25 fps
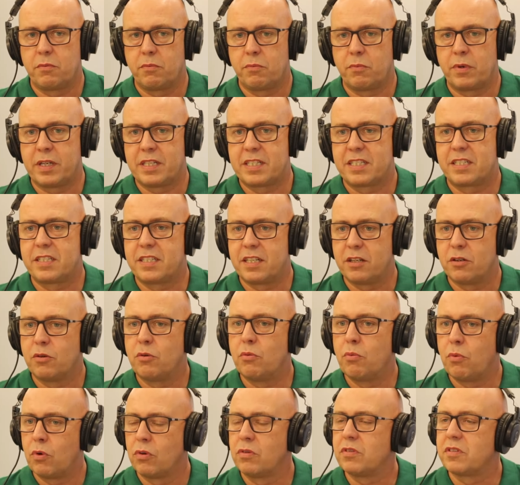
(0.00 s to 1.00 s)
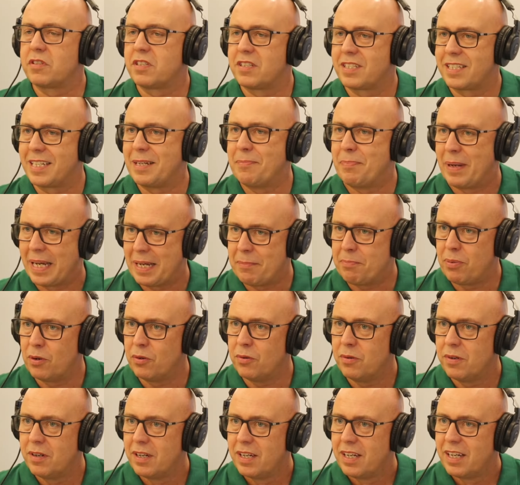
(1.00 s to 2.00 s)
We still want to see
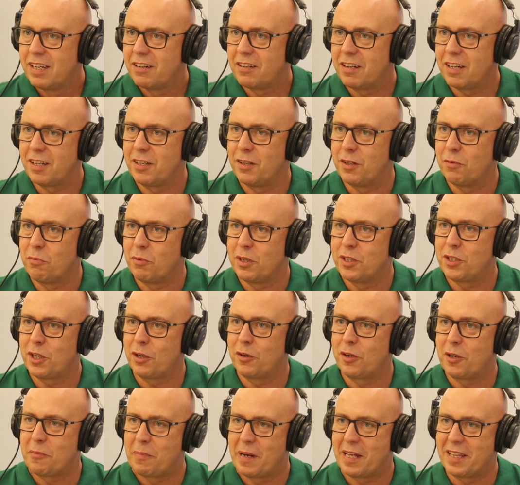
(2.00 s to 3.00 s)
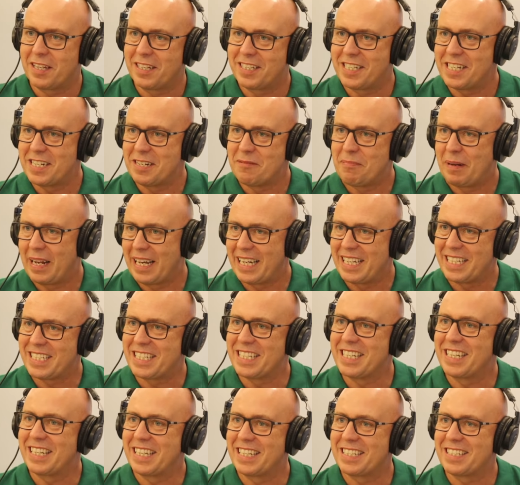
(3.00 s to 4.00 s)
people. We joke about the dinner plates
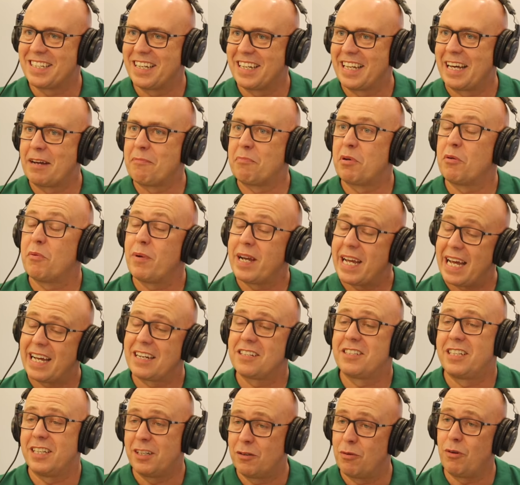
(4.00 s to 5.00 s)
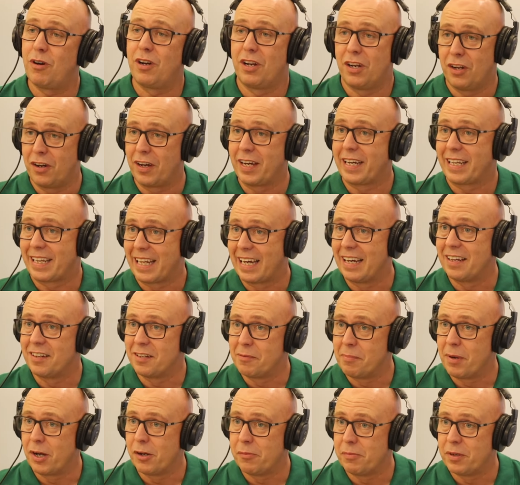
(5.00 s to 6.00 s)
and things like that, but we actually quite like that at
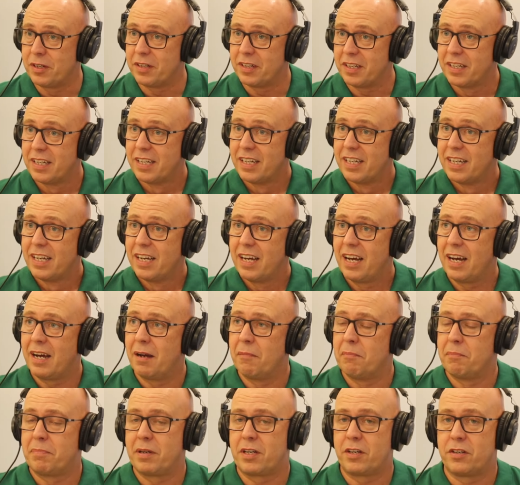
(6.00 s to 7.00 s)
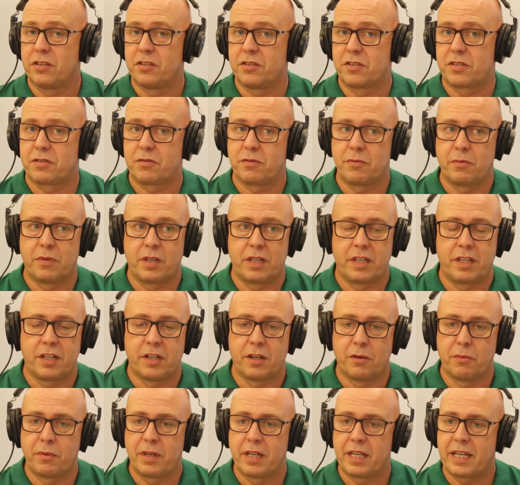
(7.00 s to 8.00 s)
the yeah, moment. Absolutely. Um, because we, you
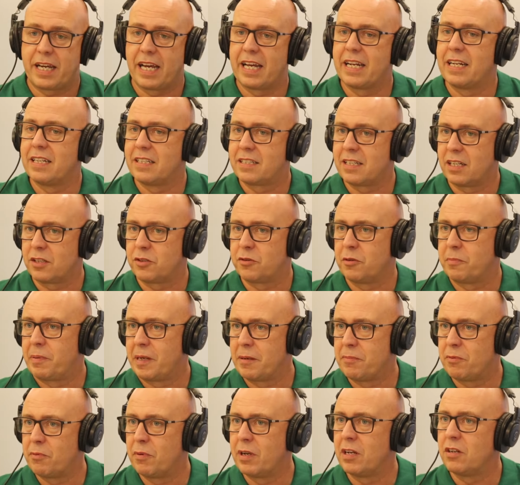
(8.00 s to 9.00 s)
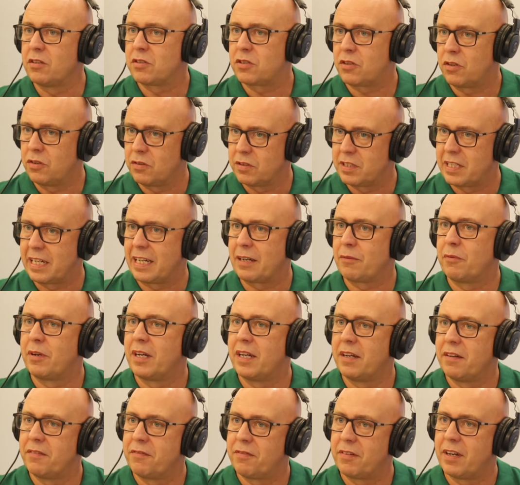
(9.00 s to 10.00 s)
know, we're getting in touch with people we lost contact
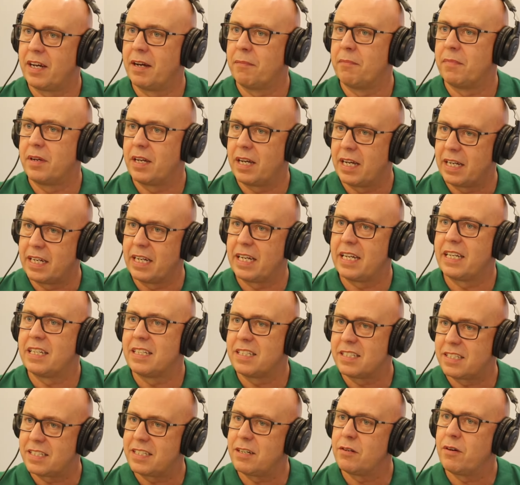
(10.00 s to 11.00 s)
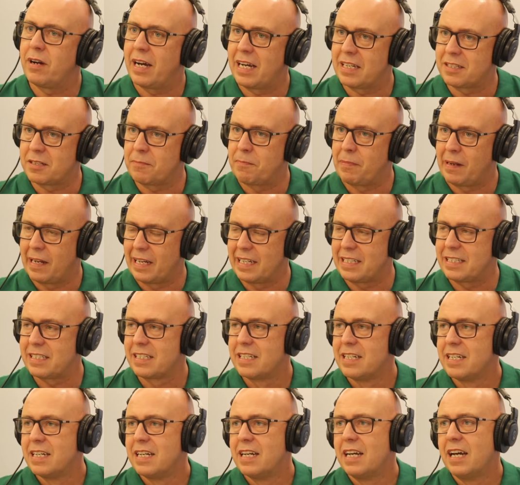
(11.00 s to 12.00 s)
with, um, and it still has a place.
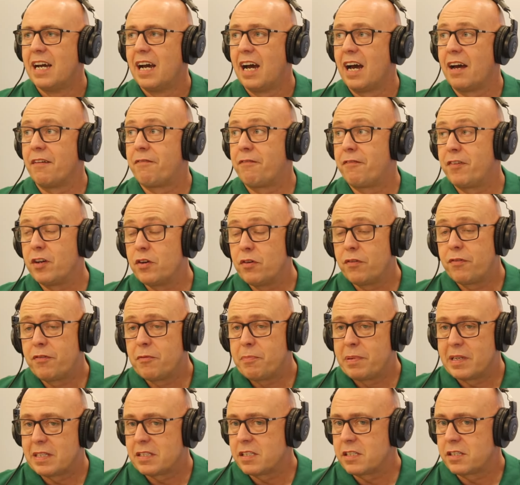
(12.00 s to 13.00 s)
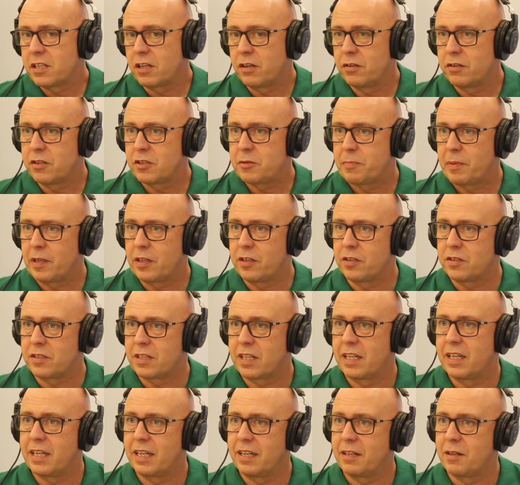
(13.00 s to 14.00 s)
I feel for business owners because
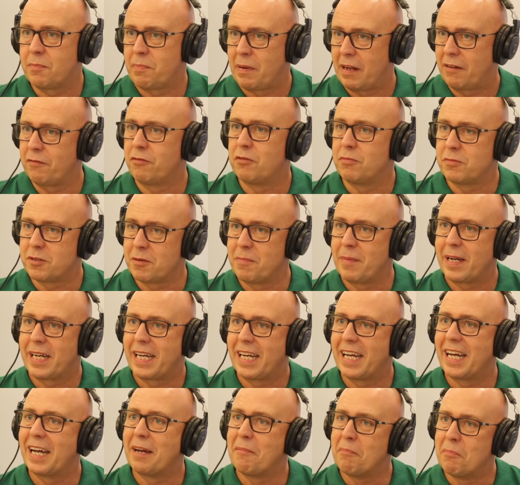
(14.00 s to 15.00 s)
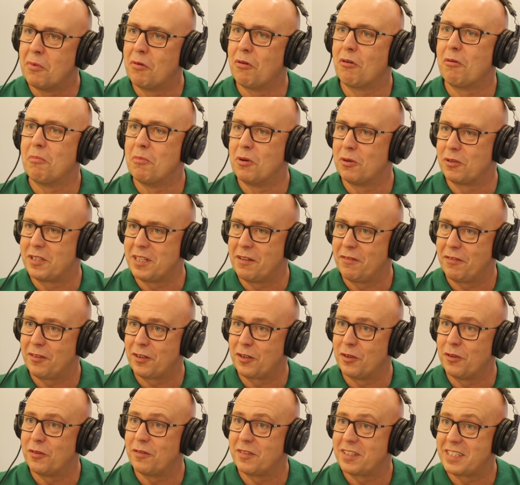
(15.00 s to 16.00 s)
they, the platforms are making it more and more
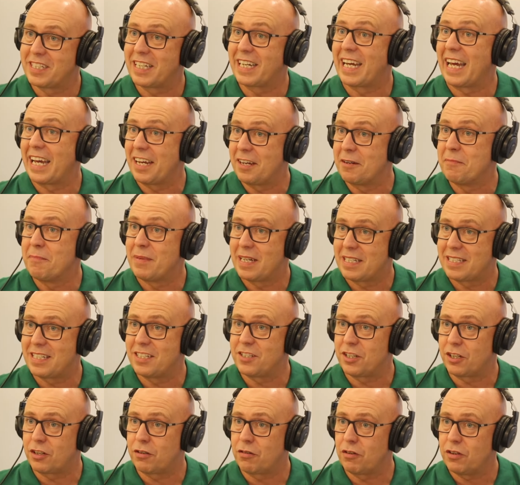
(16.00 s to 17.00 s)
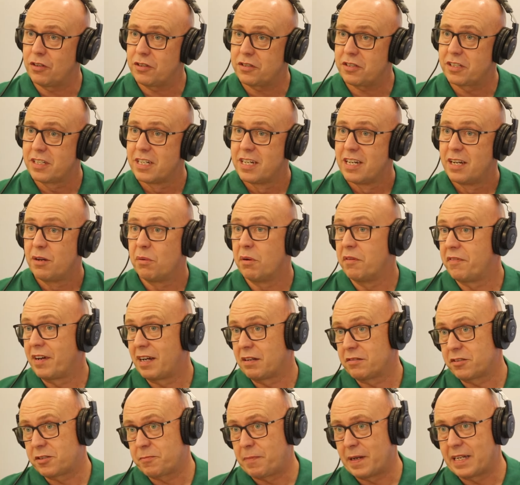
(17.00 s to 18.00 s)
difficult yeah. to get your message across yeah.
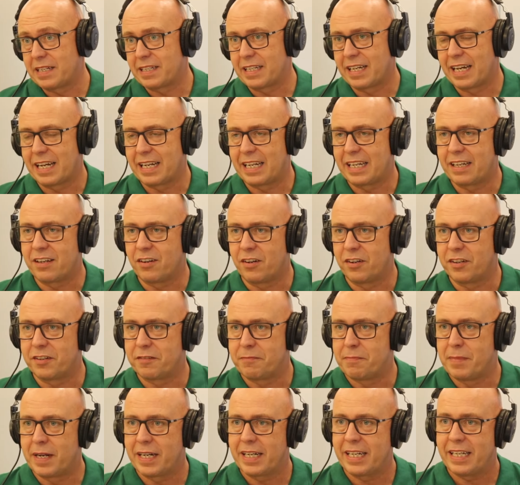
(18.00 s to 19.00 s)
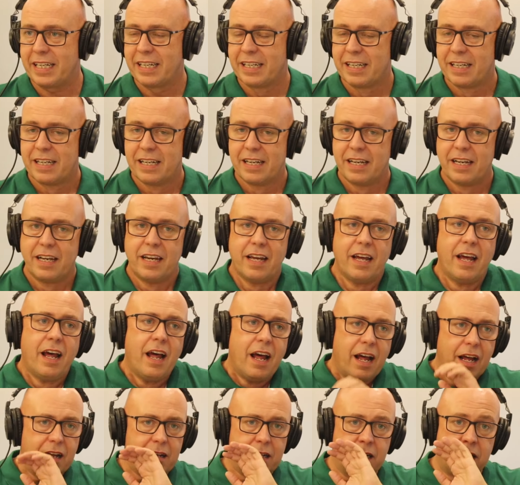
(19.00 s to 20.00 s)
without spending any kind of money.
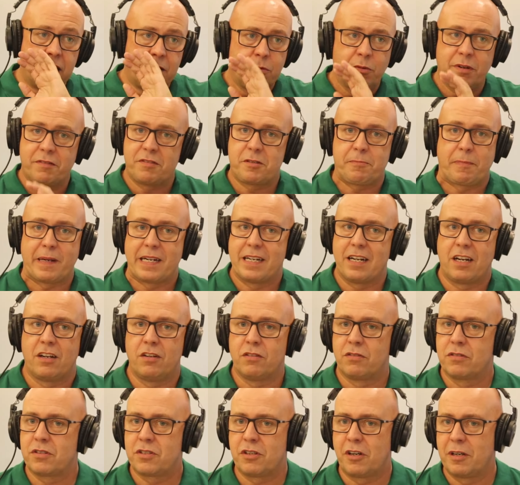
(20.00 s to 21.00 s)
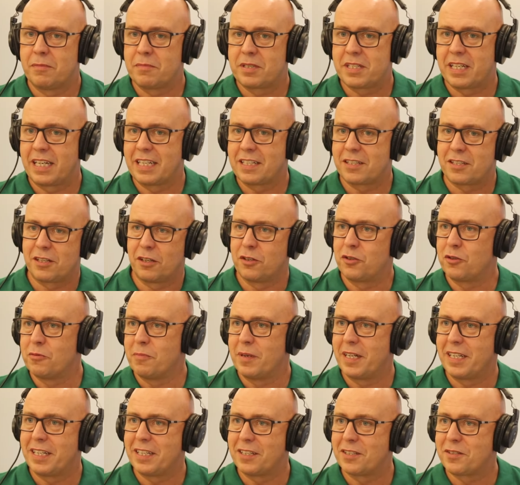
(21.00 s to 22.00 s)
Mm. We've spent a long time saying social
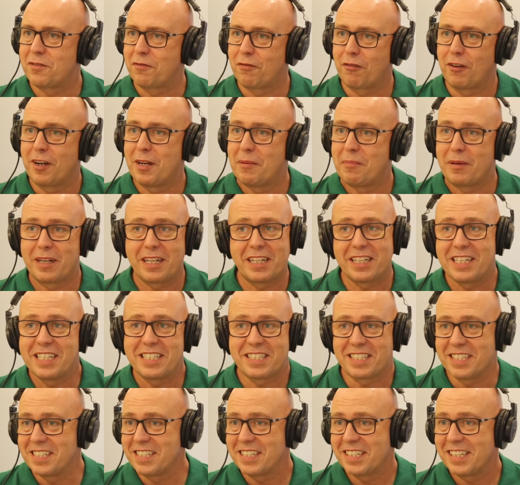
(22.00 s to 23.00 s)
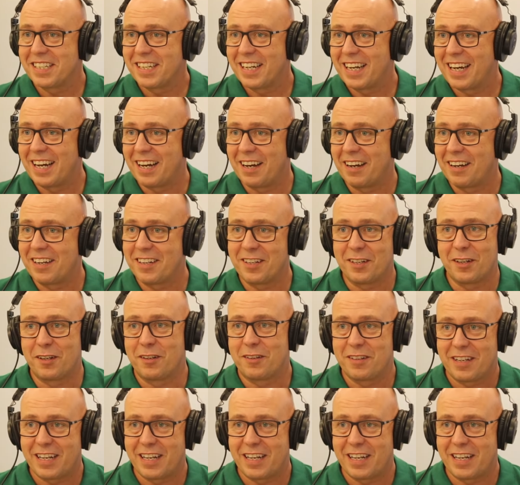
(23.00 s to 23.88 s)
media is free, but it isn't. No. Uh, you know,